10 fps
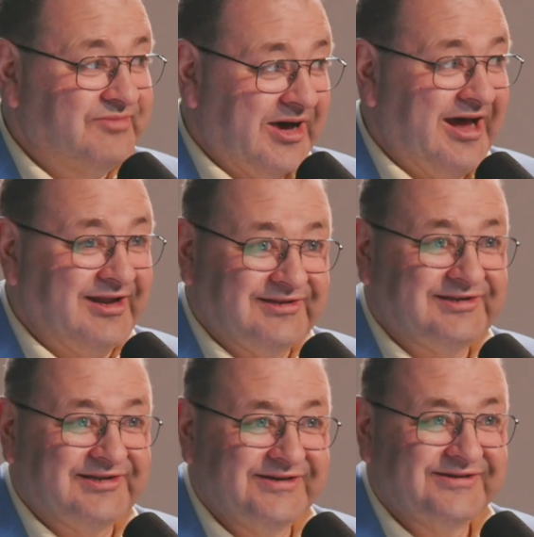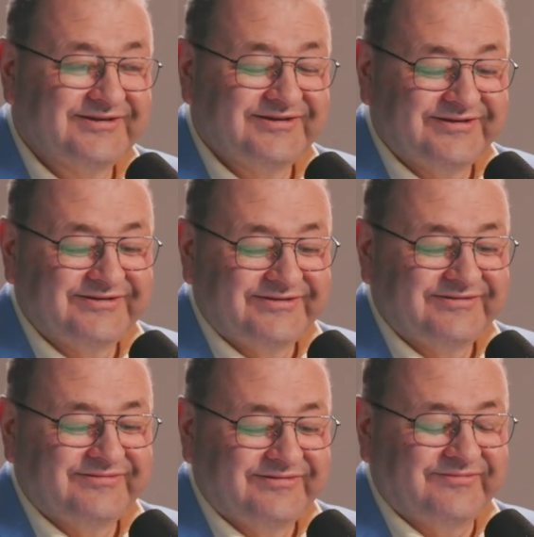But
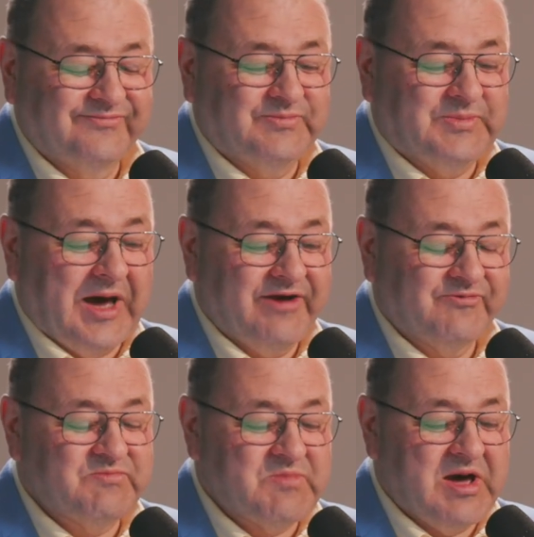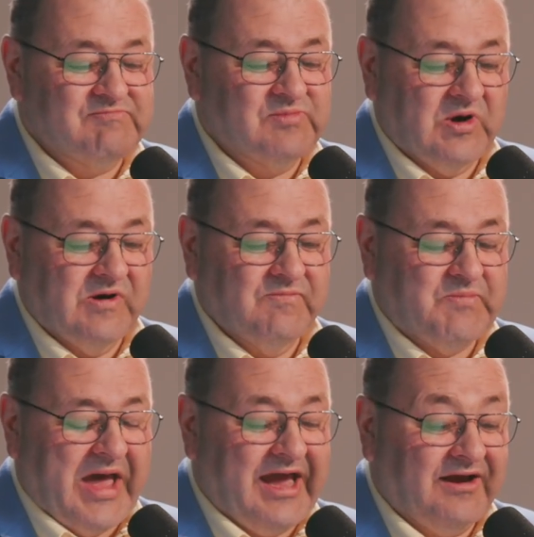I remember
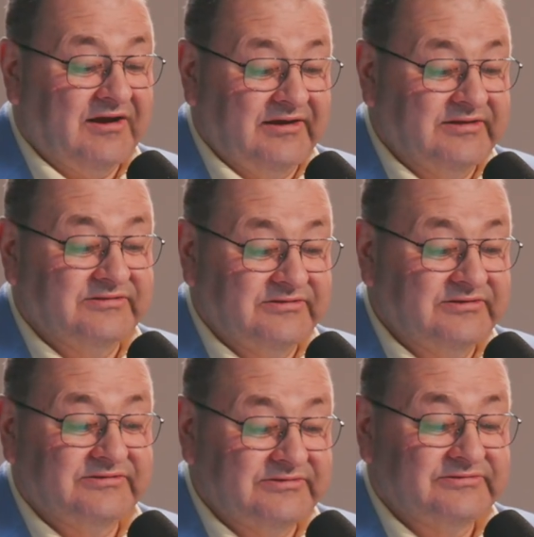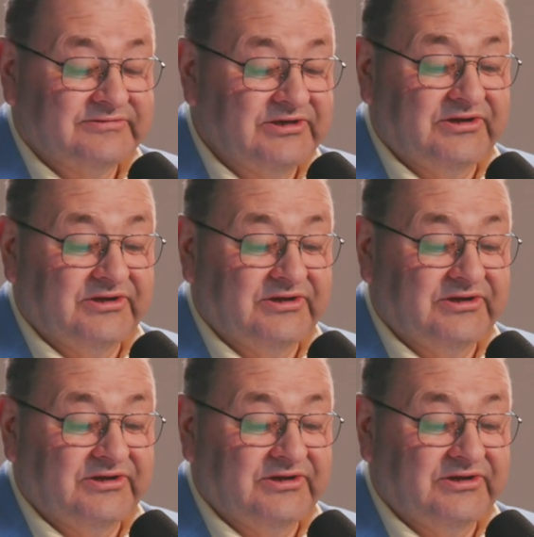back in,